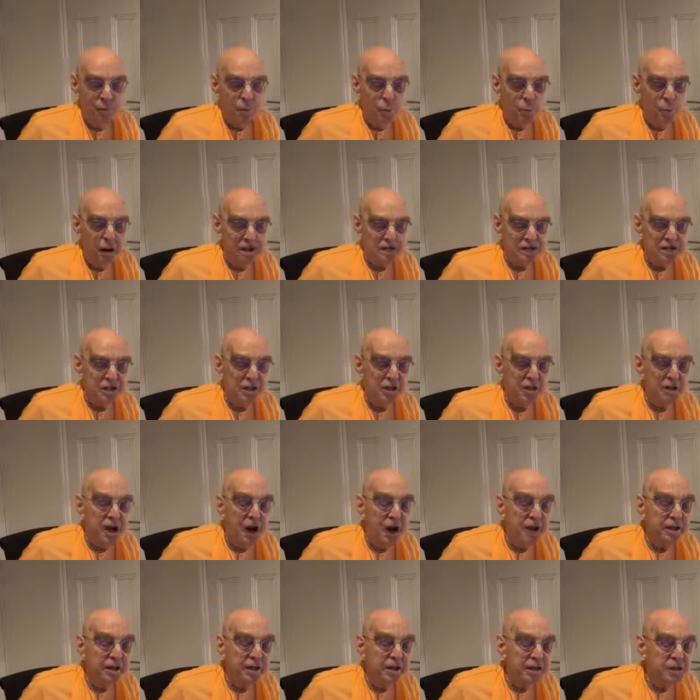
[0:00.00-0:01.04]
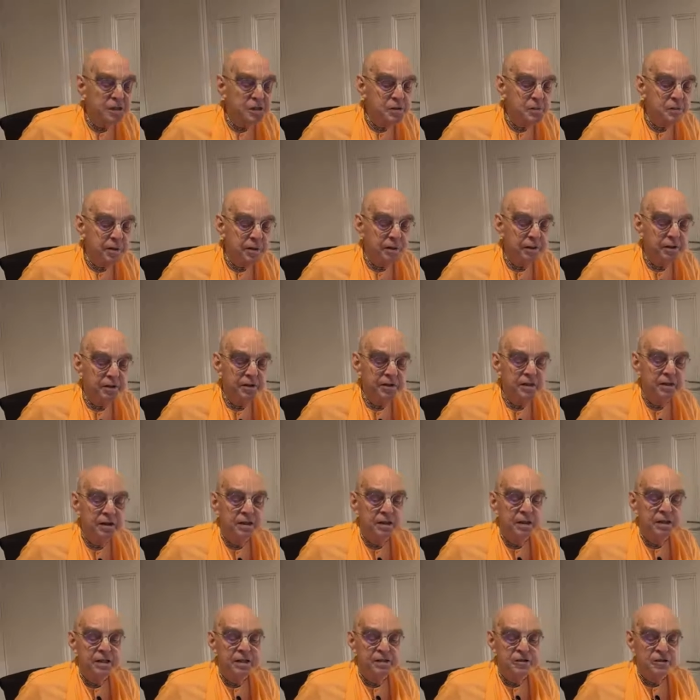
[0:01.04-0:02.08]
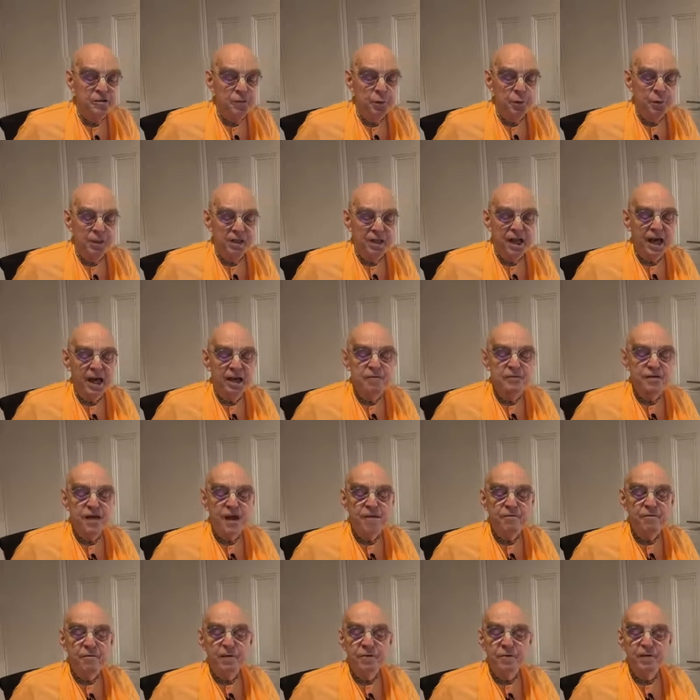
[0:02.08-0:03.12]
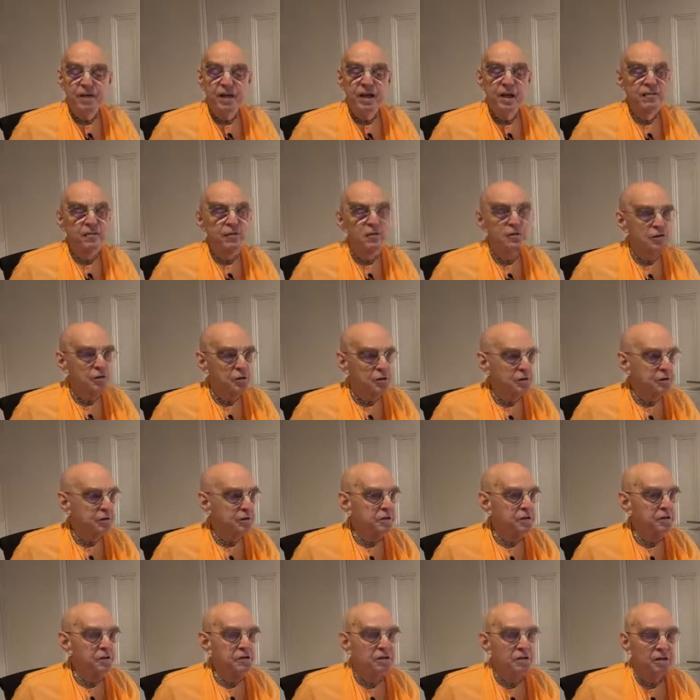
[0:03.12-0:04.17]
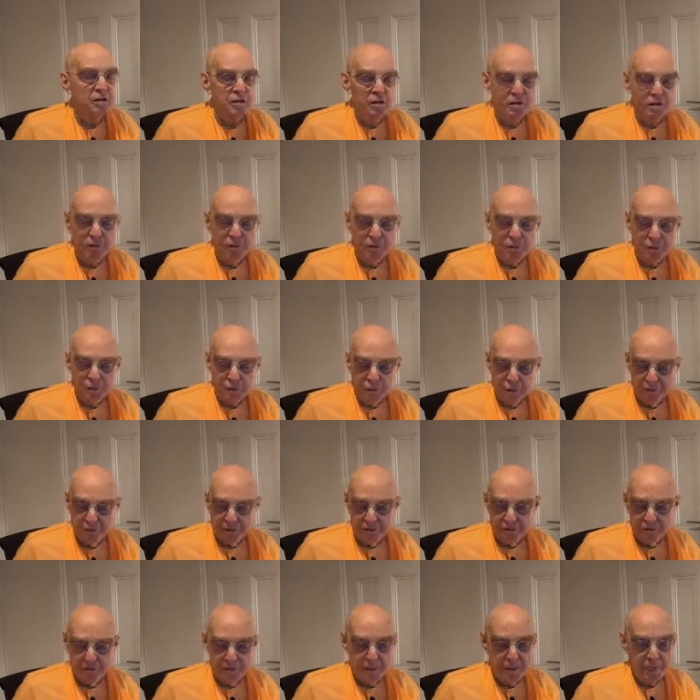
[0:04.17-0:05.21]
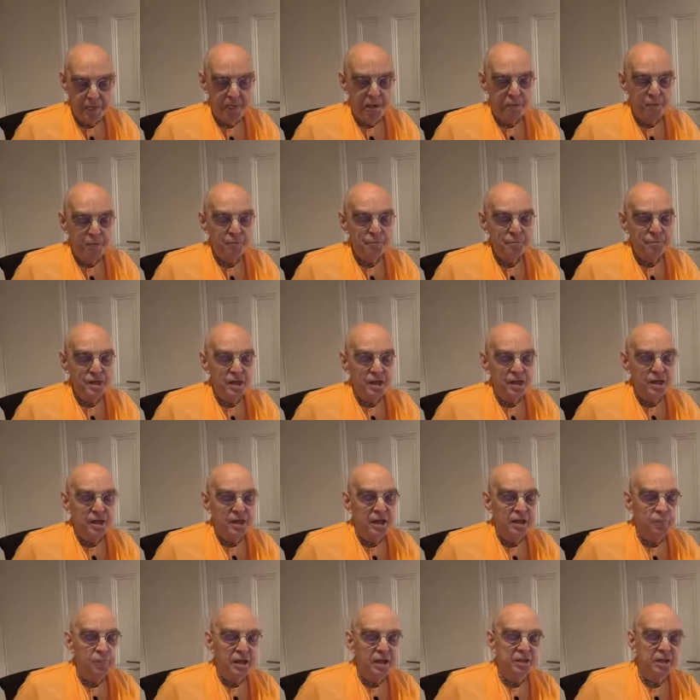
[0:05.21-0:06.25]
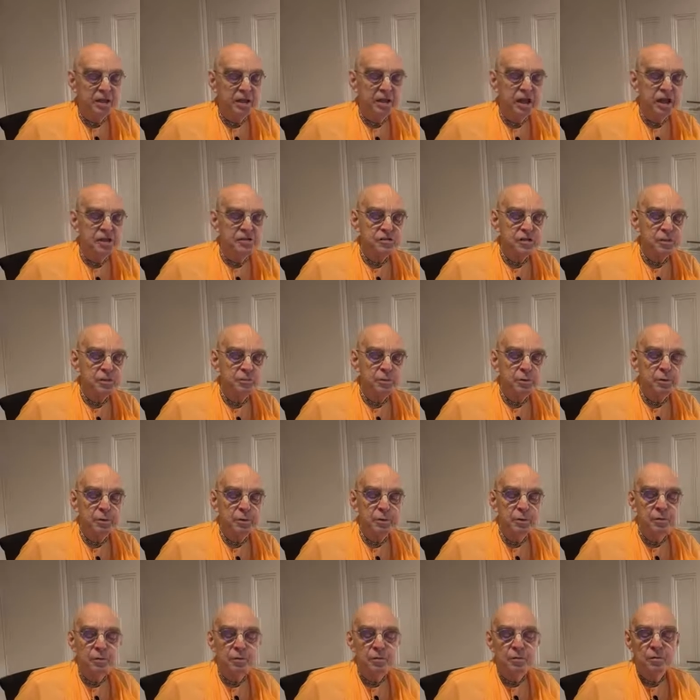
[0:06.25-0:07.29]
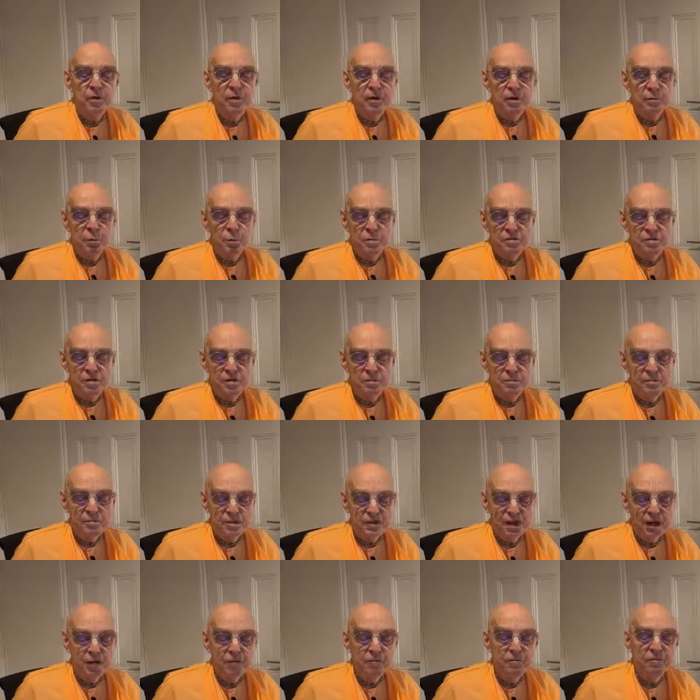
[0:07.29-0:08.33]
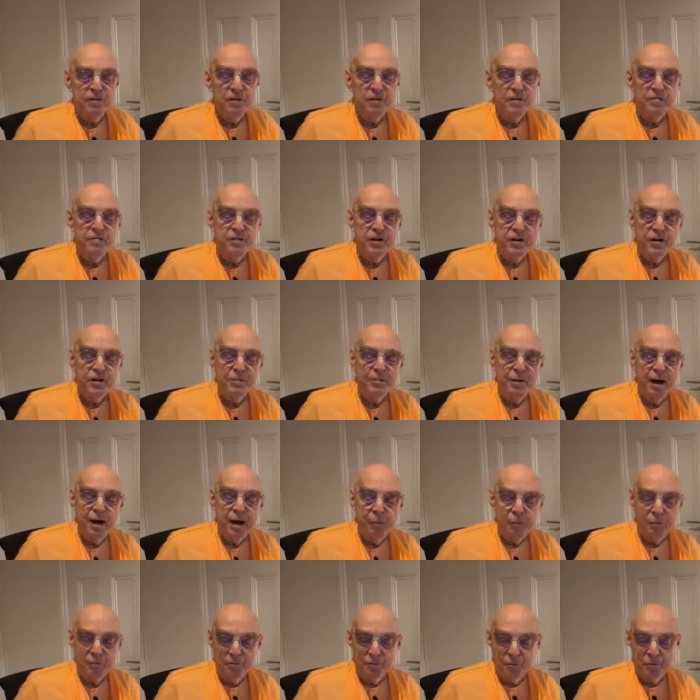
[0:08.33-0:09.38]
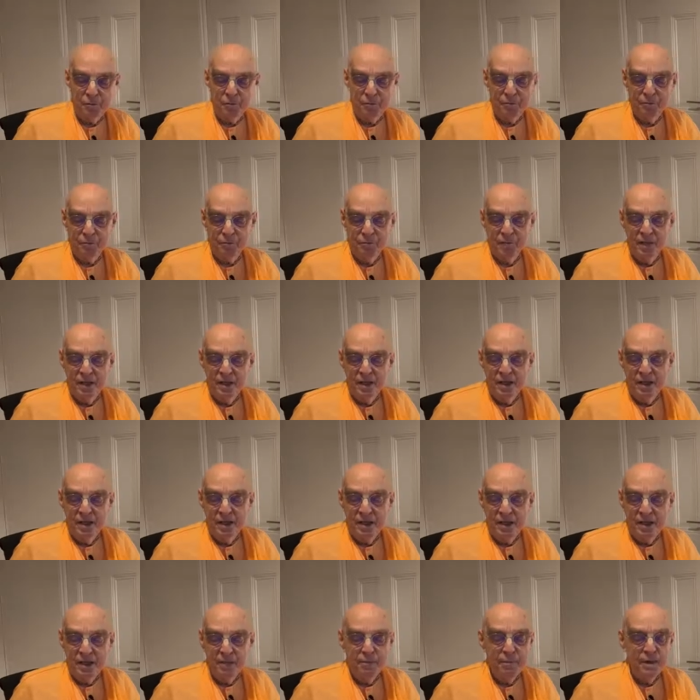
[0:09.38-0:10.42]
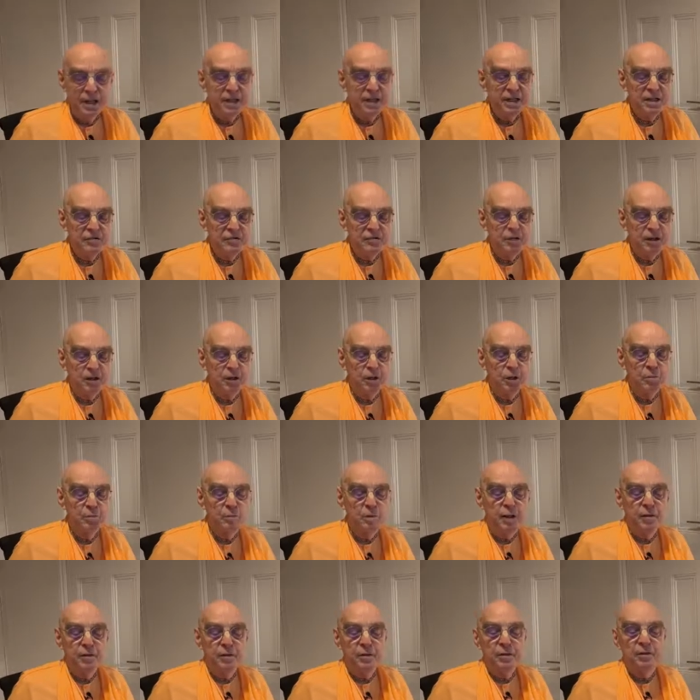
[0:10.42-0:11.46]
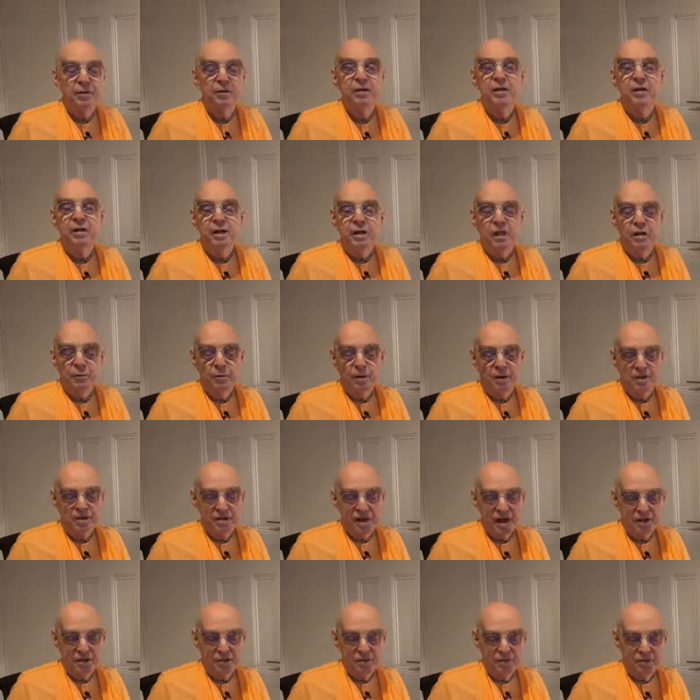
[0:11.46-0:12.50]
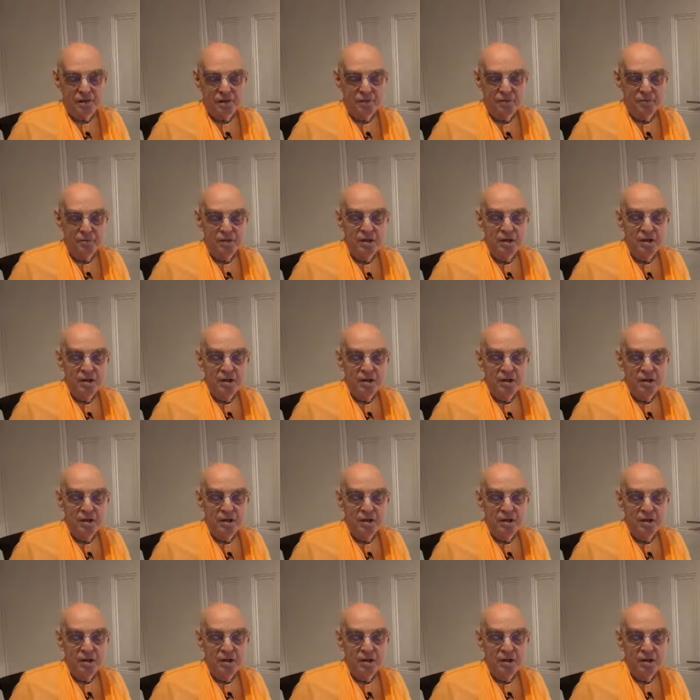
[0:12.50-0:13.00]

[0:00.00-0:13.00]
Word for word: whereas the godly spirit is to engage everything in the service of the Lord. Hiranyakashipu was himself very powerful, and he made his younger brother, Hiranyaksha,